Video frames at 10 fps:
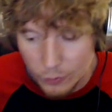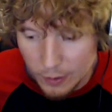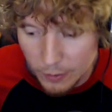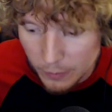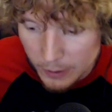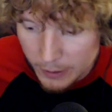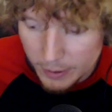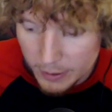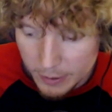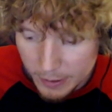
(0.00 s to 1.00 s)
So,
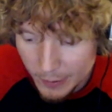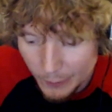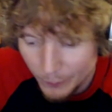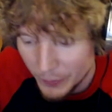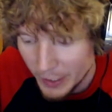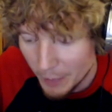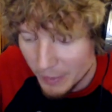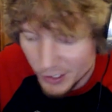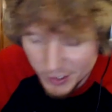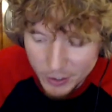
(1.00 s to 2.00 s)
I
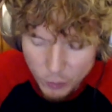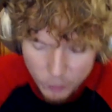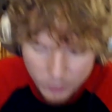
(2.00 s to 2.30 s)
mean, just a cool